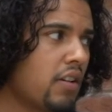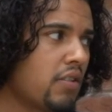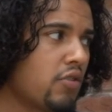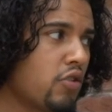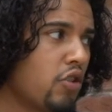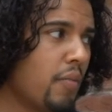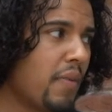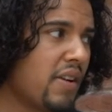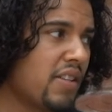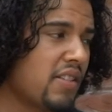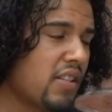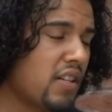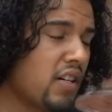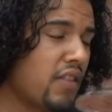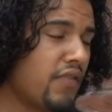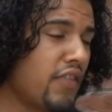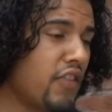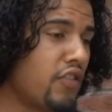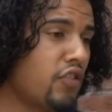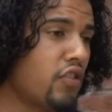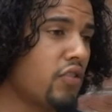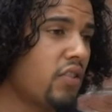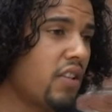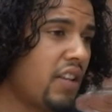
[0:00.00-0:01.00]
taught myself
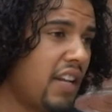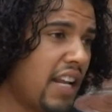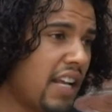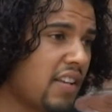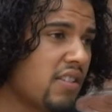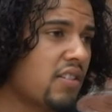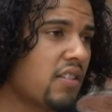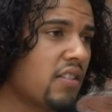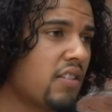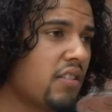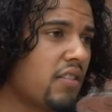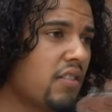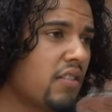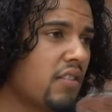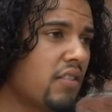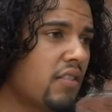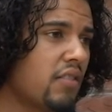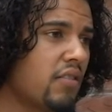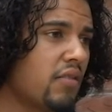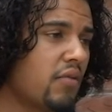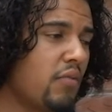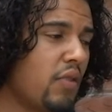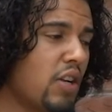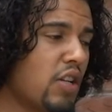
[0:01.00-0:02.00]
another lesson,
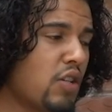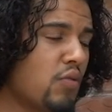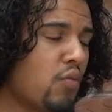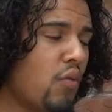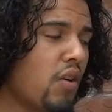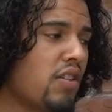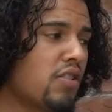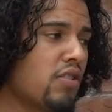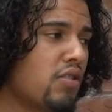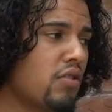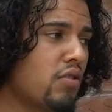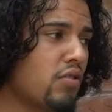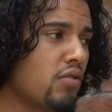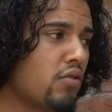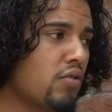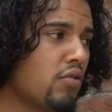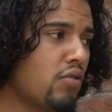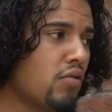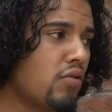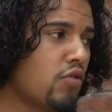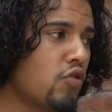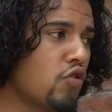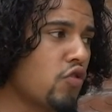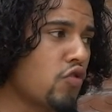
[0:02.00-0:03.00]
which was
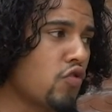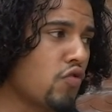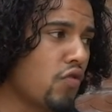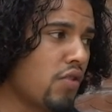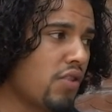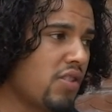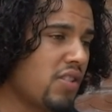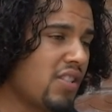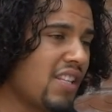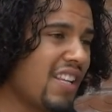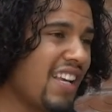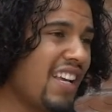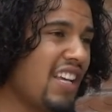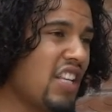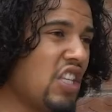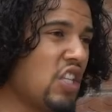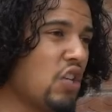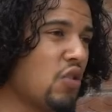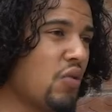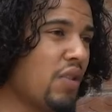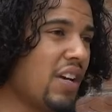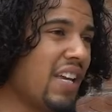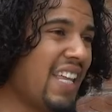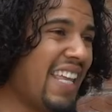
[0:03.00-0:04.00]
to trust in
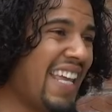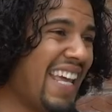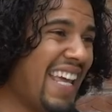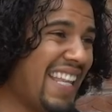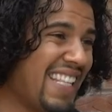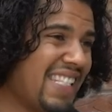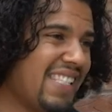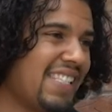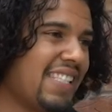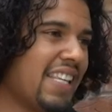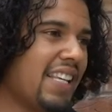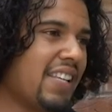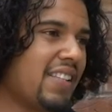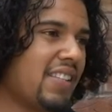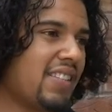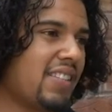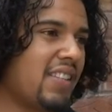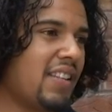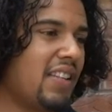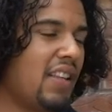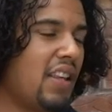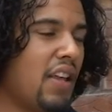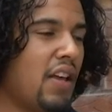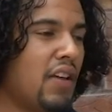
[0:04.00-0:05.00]
your instincts.
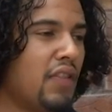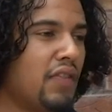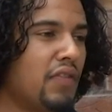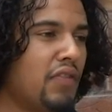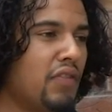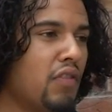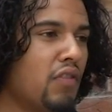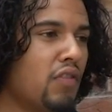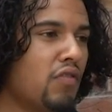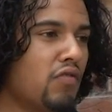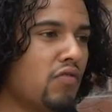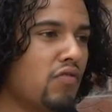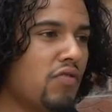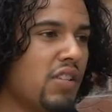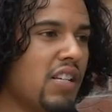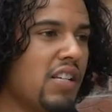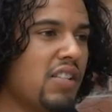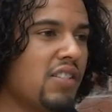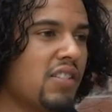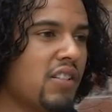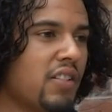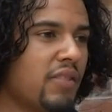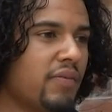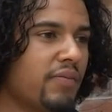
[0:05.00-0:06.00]
They're there for 100%. A
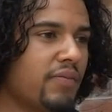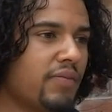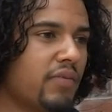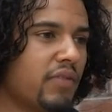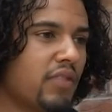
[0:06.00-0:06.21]
reason.